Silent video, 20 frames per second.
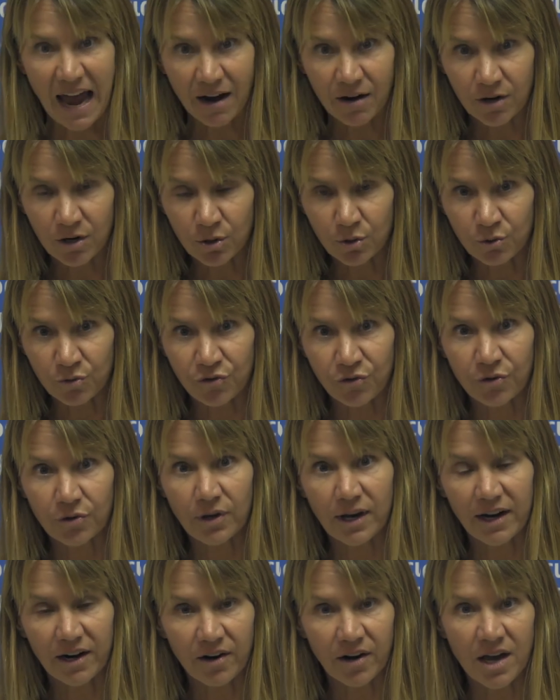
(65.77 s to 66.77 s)
agricultural
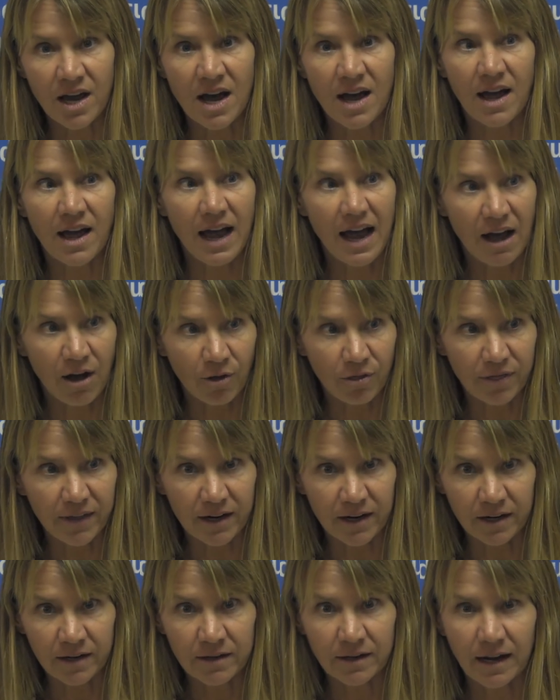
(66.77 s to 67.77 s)
area out
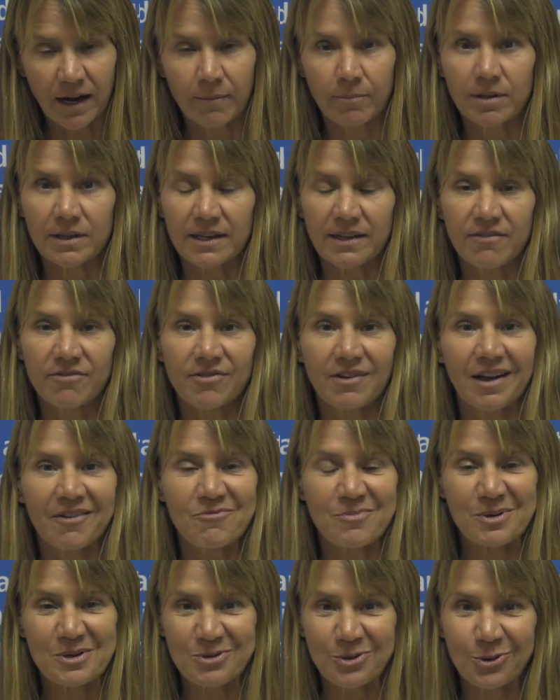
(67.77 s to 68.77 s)
there. I believe,
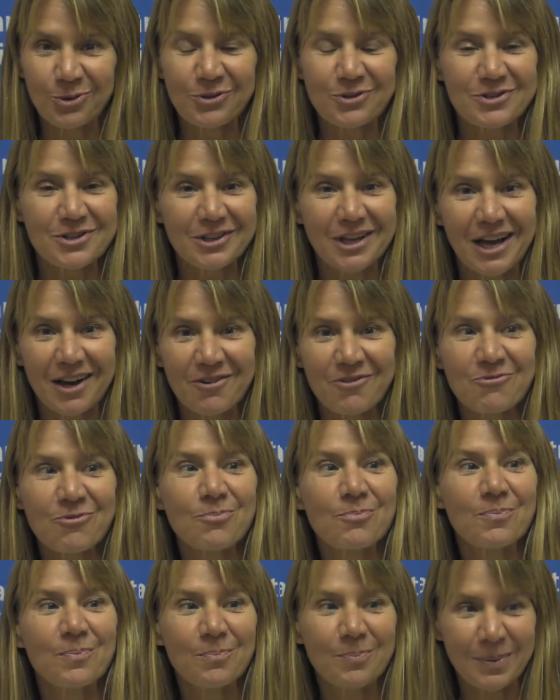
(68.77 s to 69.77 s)
I've been told there's a lot of
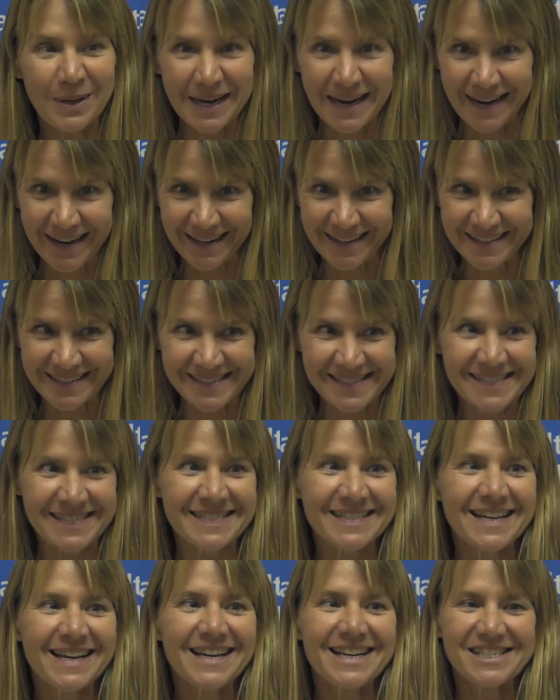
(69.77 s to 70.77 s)
bananas,
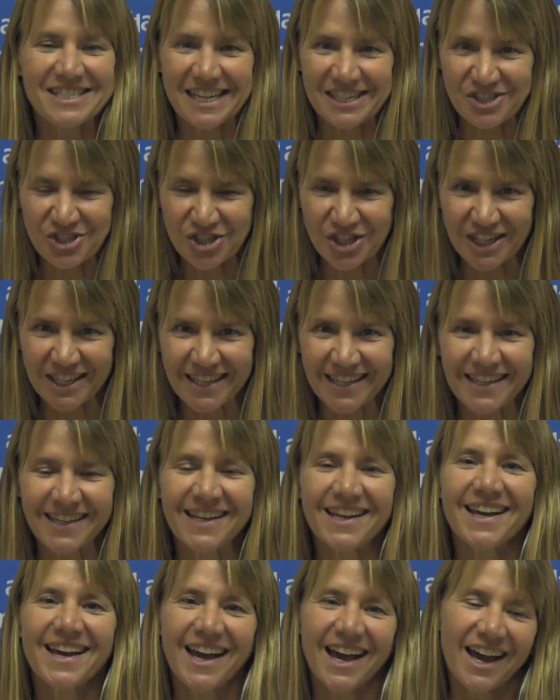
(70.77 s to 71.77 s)
dasheen,
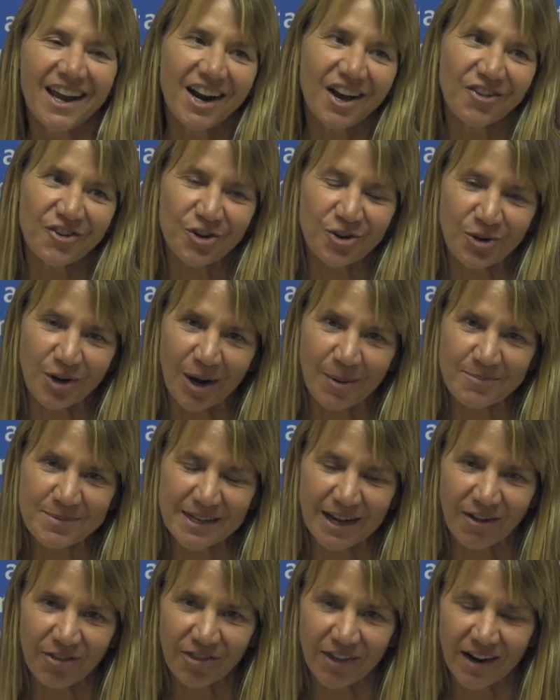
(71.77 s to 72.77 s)
and other crops
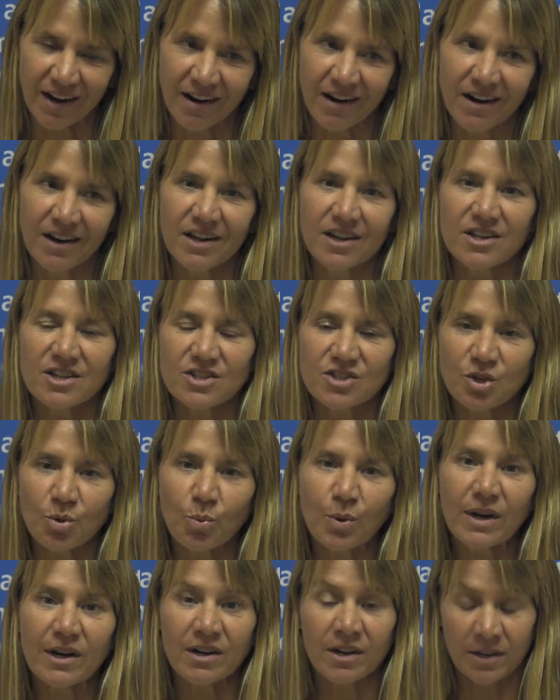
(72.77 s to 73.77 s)
out there. So
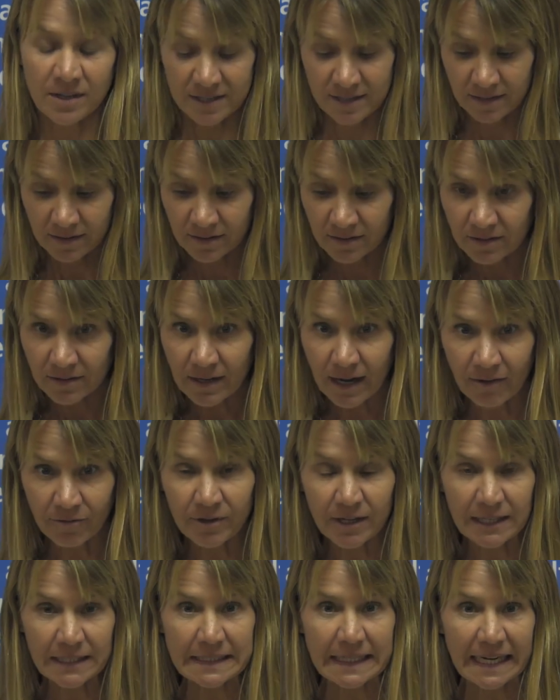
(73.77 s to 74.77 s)
we have
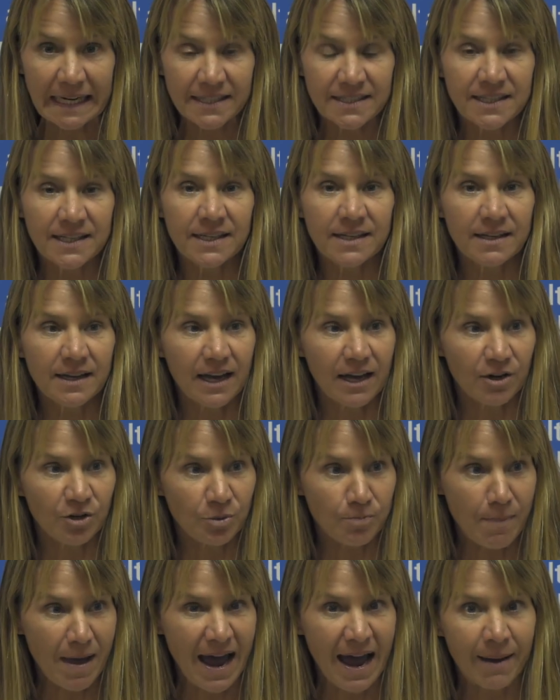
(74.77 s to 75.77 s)
collected
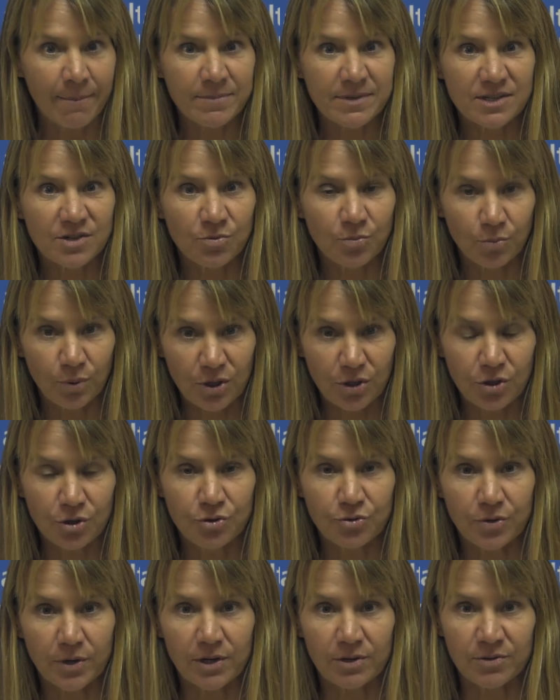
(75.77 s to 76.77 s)
and mapped with the
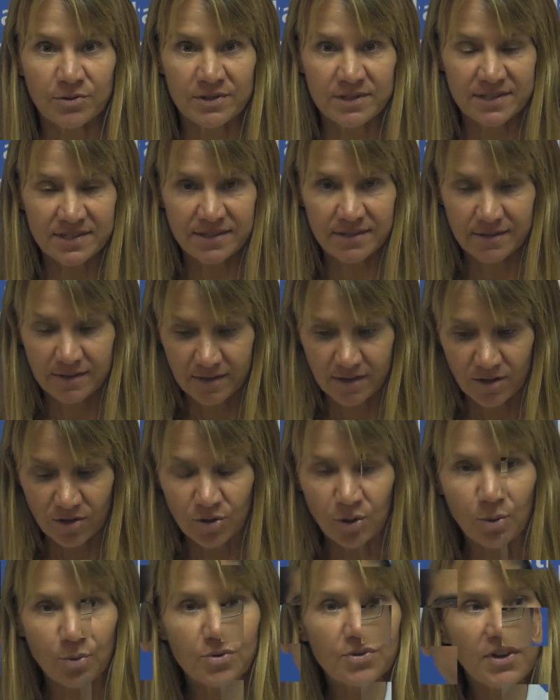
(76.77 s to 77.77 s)
drones
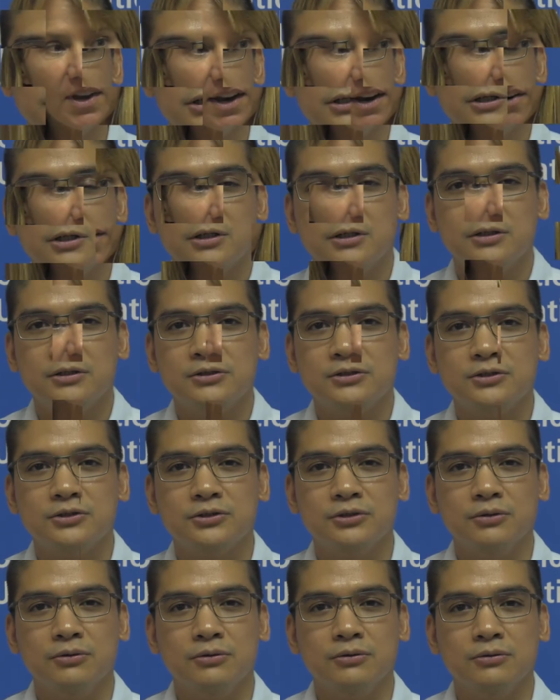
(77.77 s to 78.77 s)
those areas.
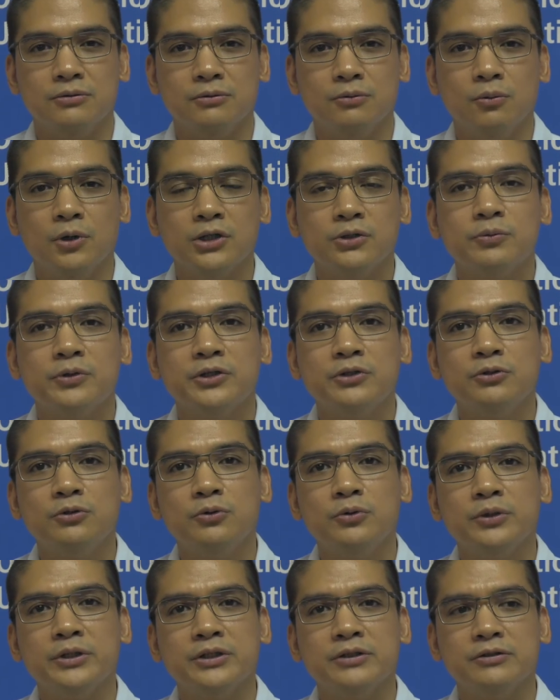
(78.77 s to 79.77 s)
So what we're
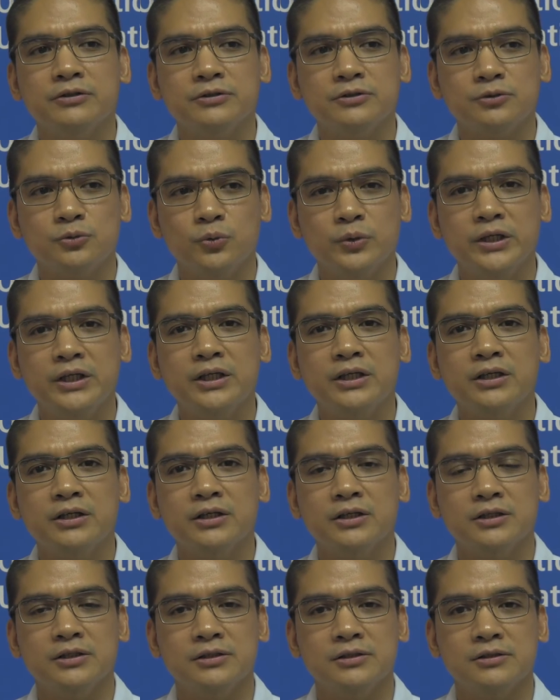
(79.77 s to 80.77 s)
doing this
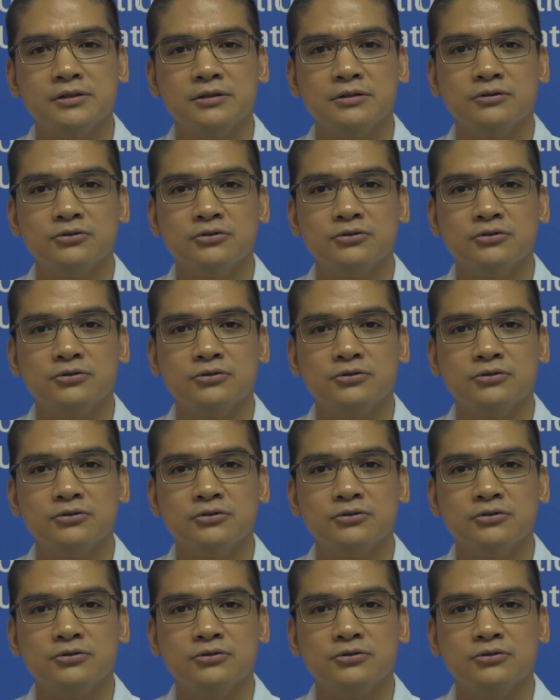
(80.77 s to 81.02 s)
week is a